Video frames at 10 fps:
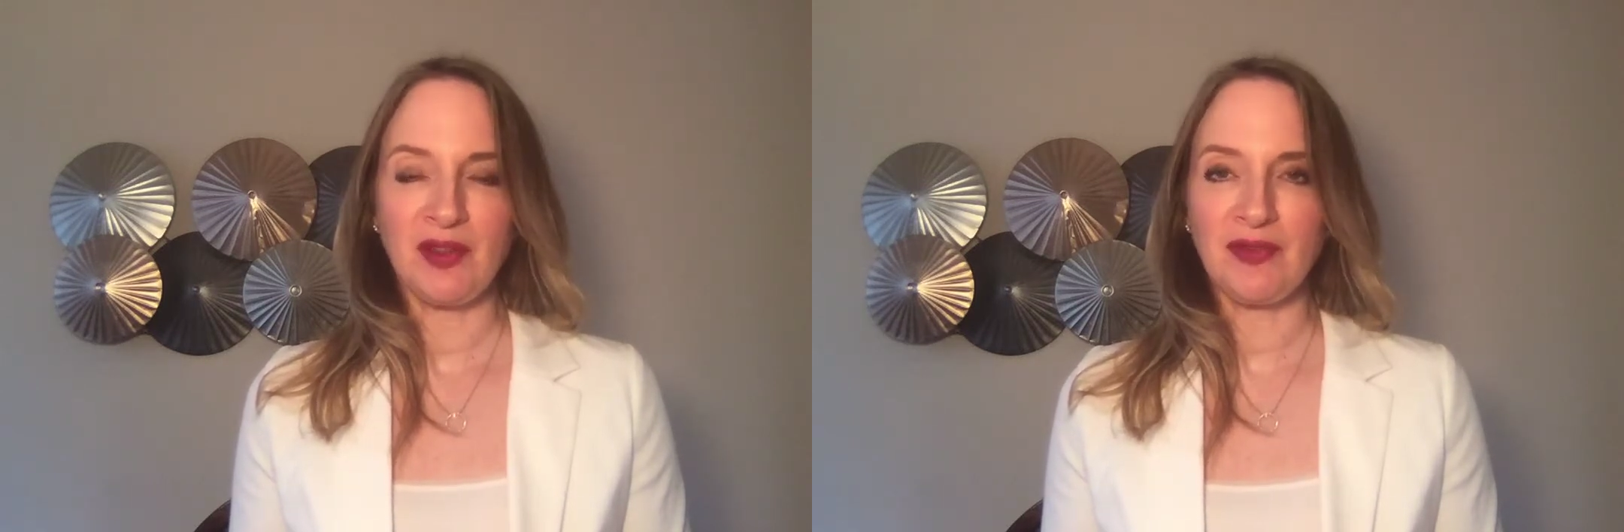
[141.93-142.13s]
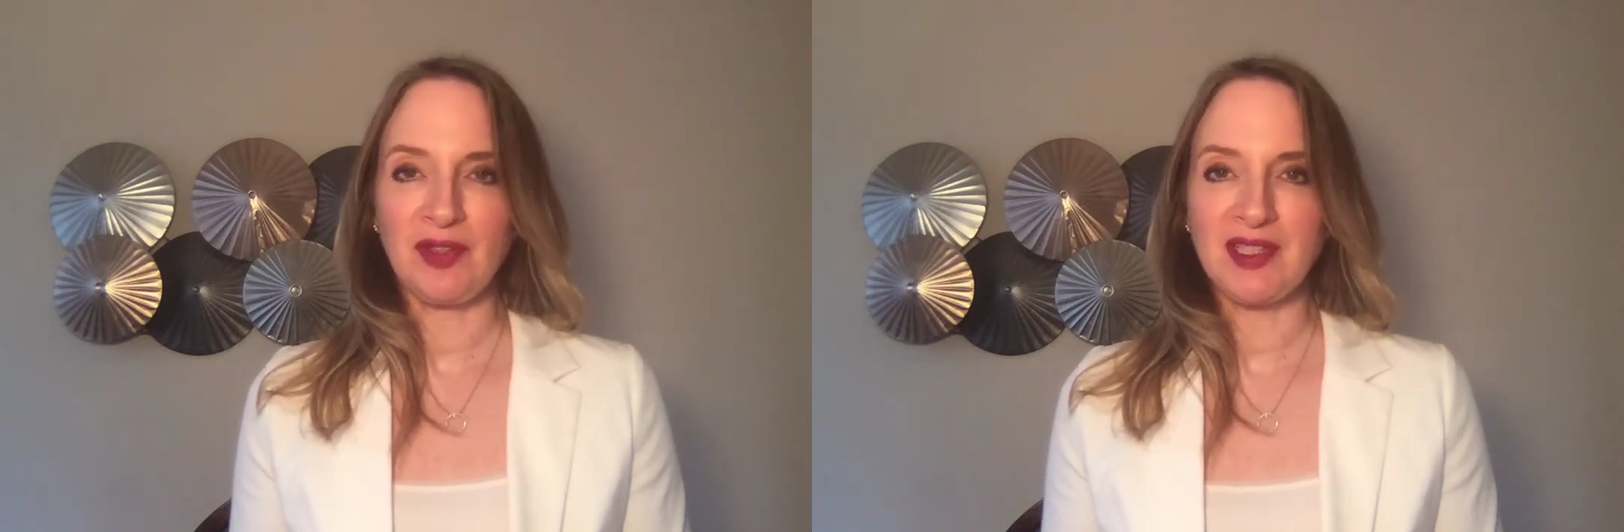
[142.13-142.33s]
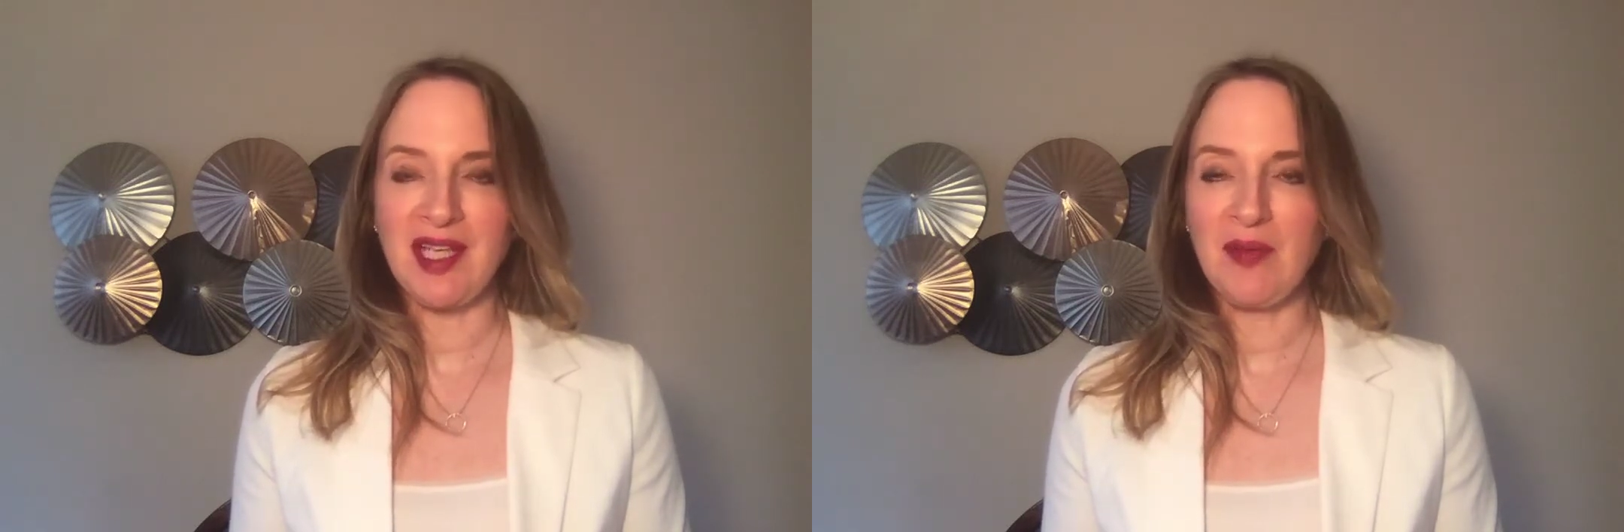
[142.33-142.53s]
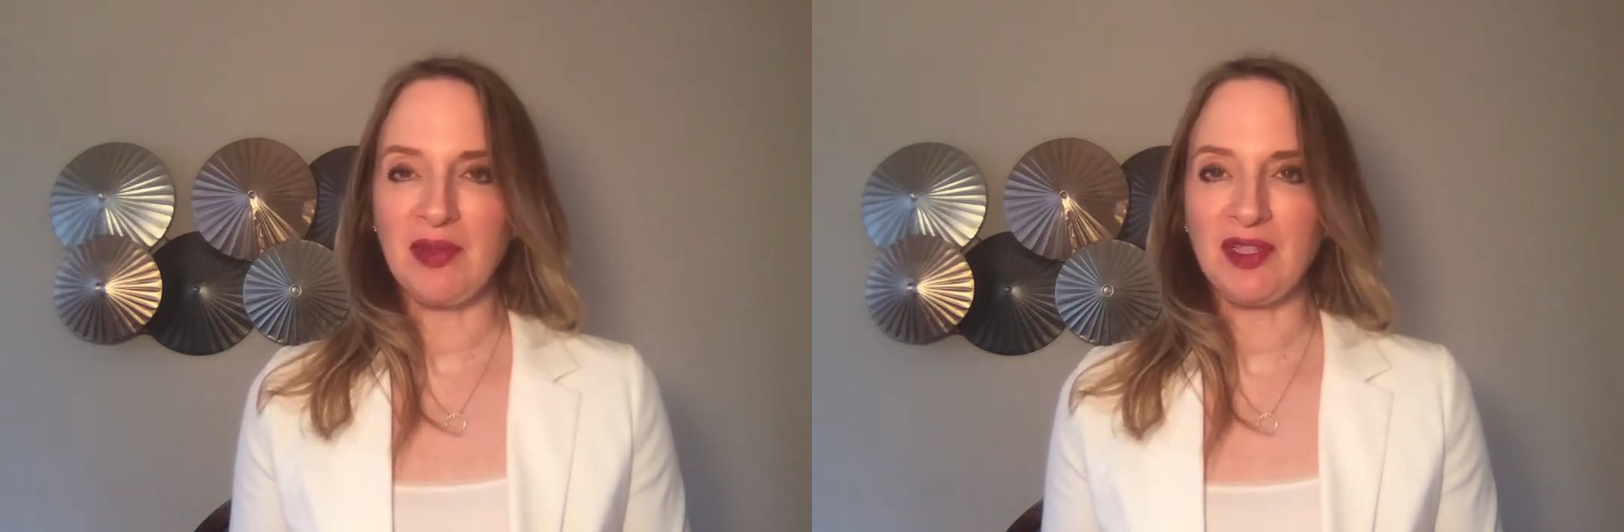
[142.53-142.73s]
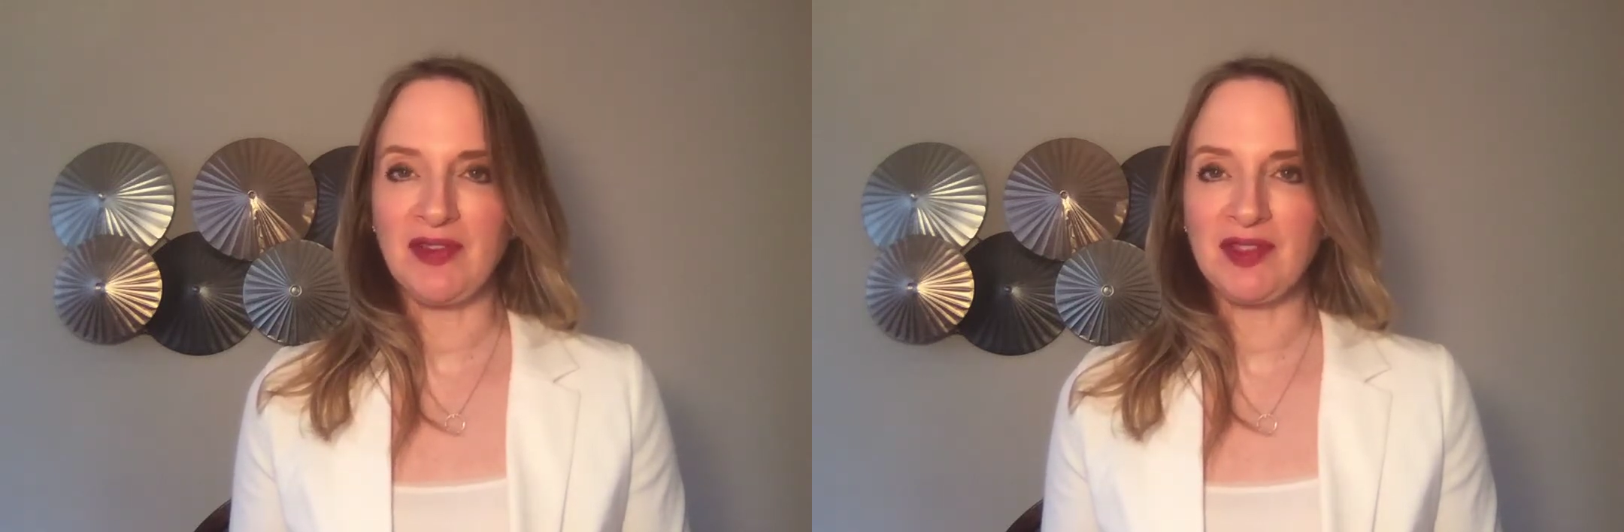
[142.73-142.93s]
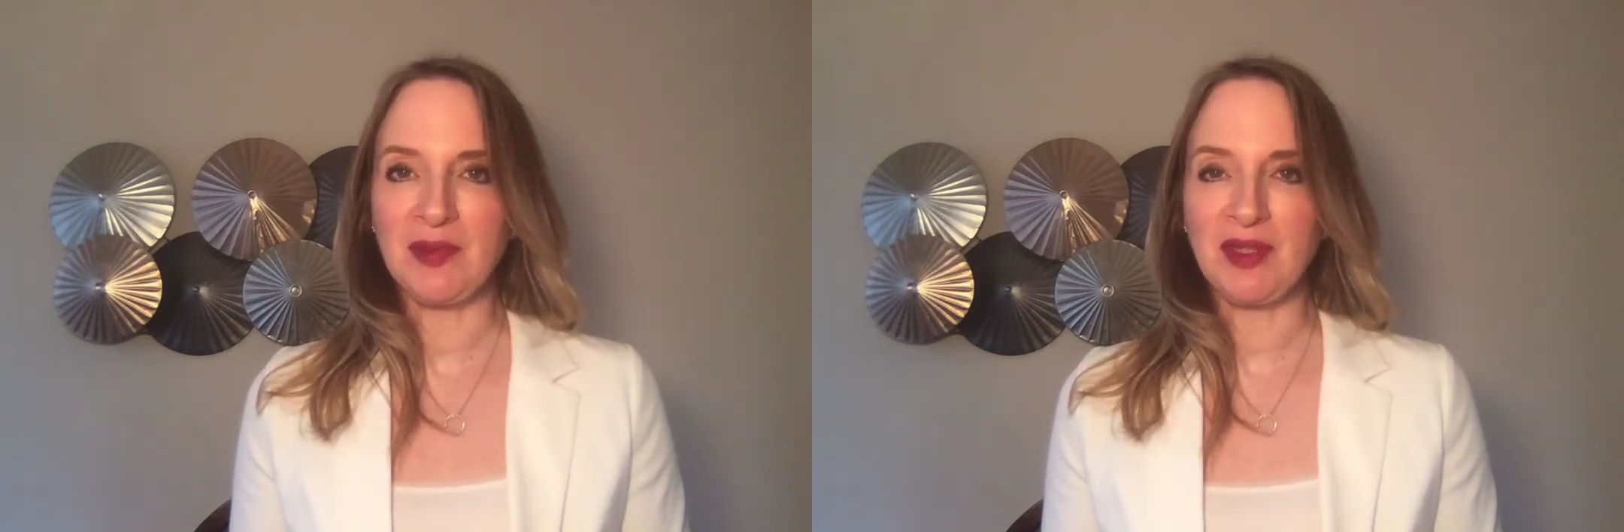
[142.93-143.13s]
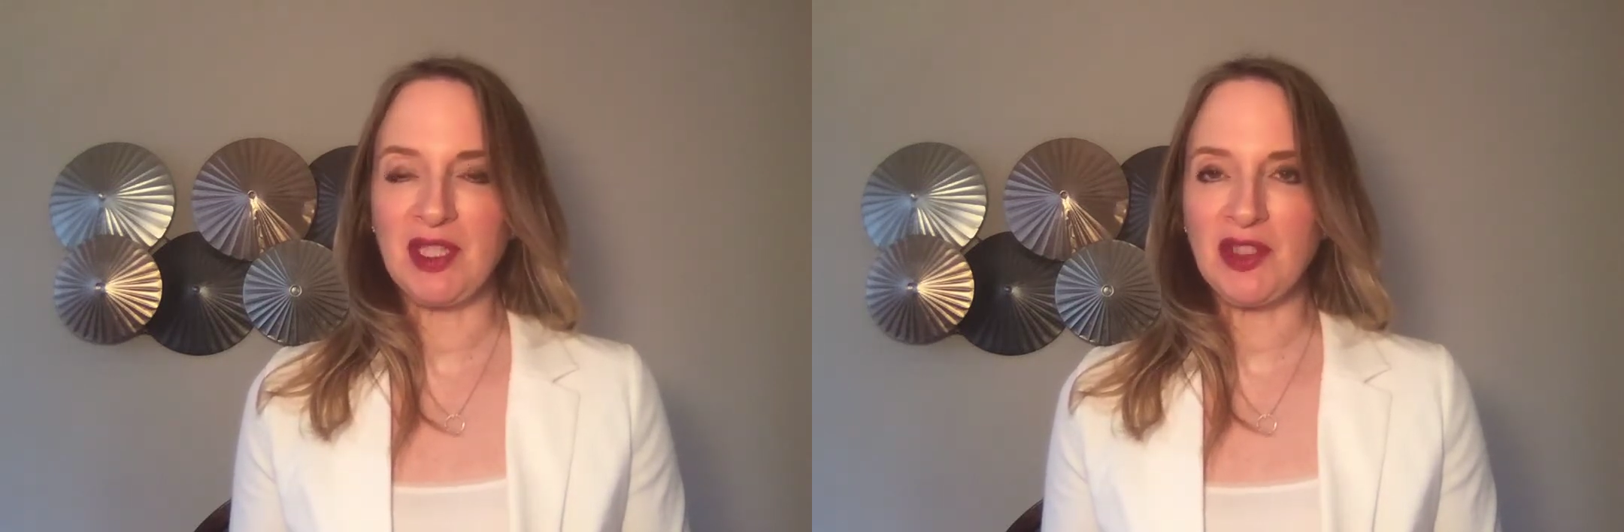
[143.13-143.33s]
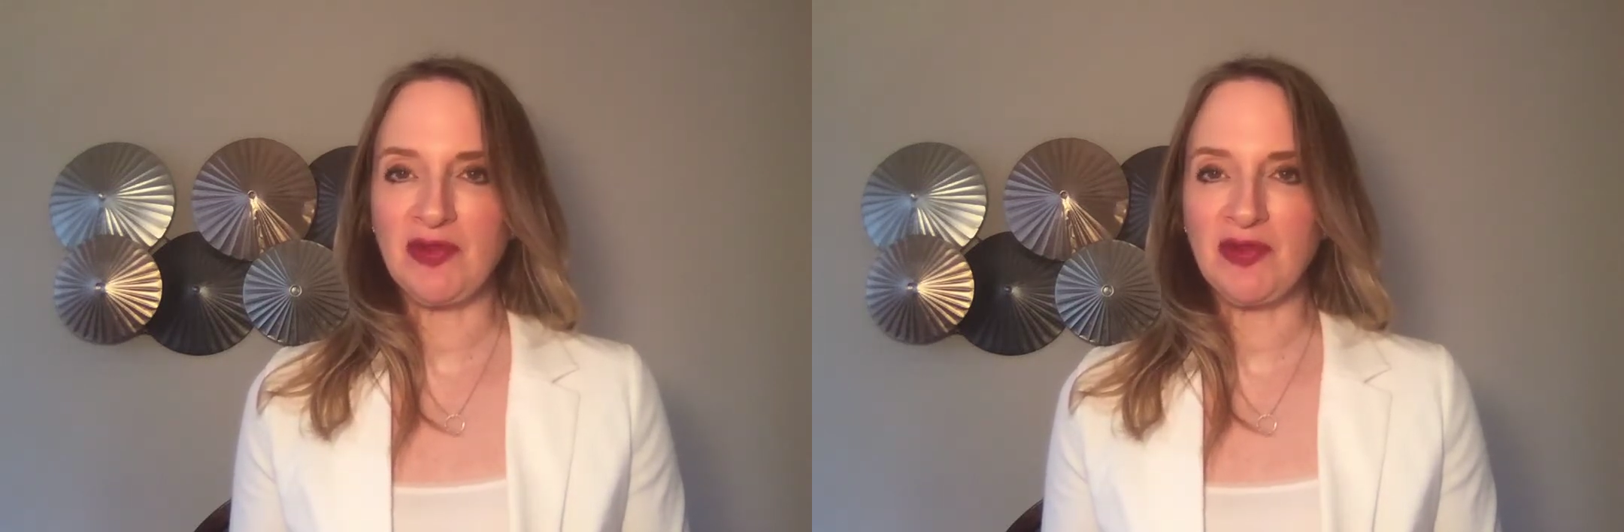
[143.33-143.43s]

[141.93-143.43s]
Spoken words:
For example, if somebody's